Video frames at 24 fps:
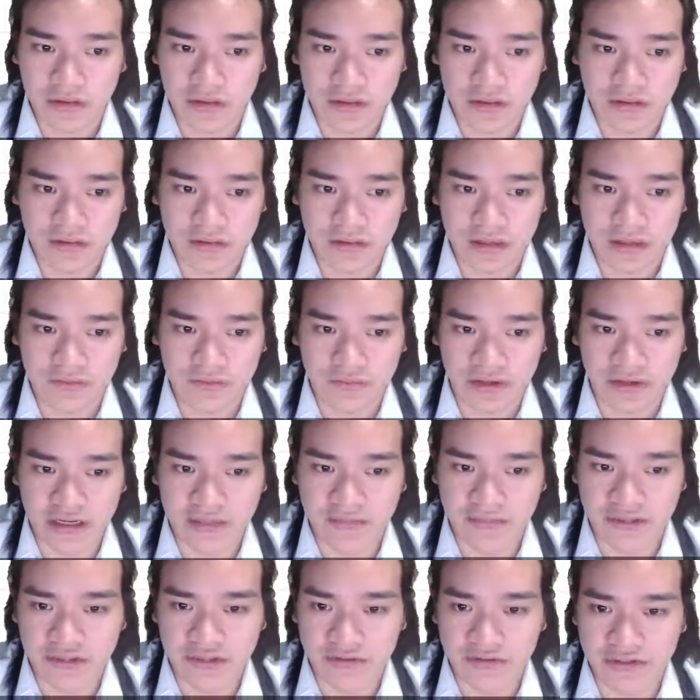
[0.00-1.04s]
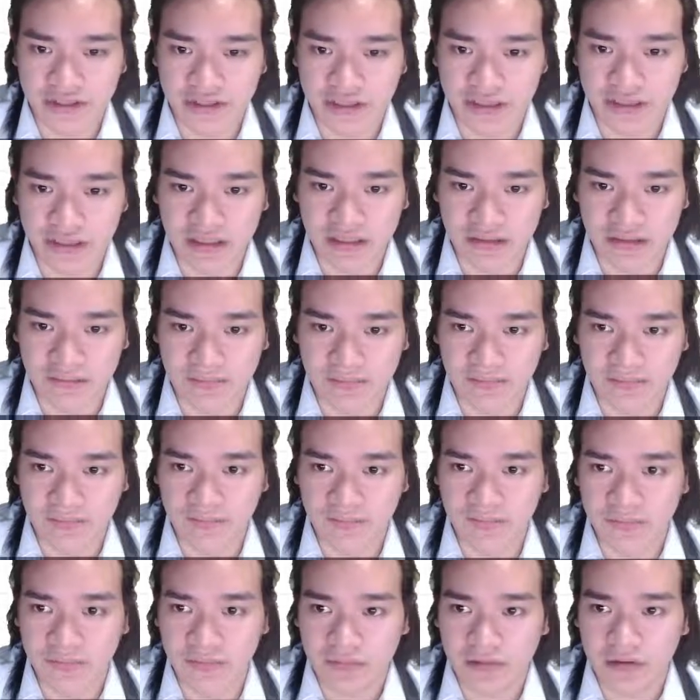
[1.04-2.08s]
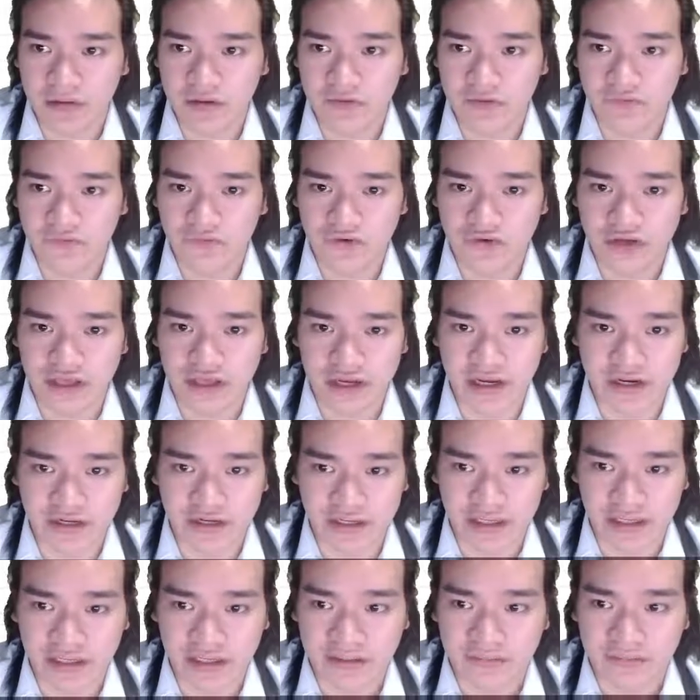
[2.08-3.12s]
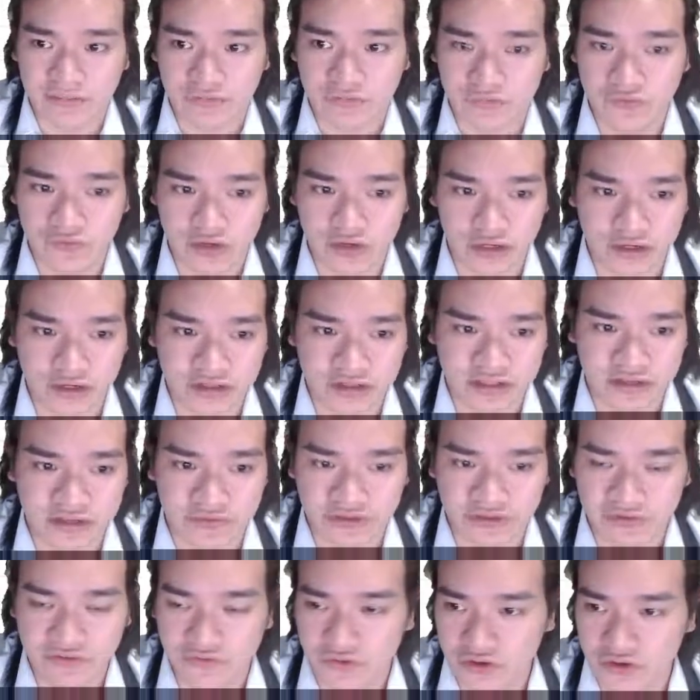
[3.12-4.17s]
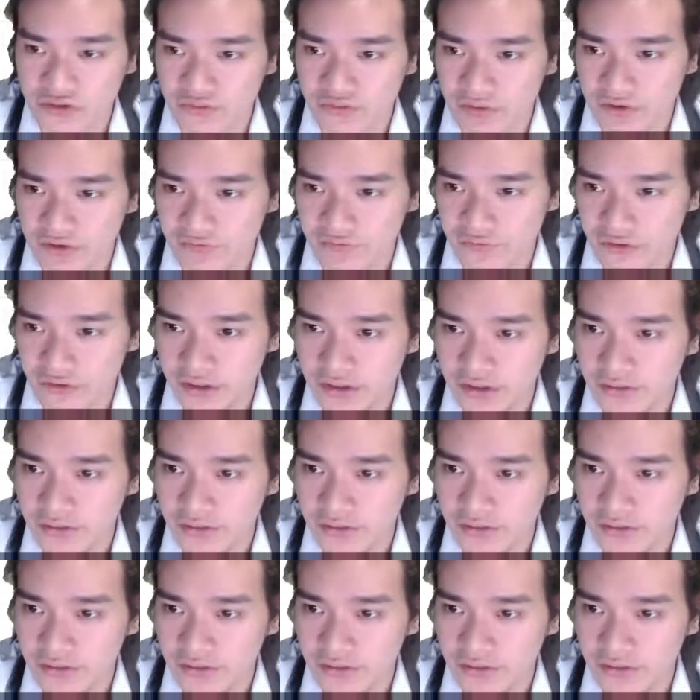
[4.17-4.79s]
Then we're going to be using, for the area, 174 square foot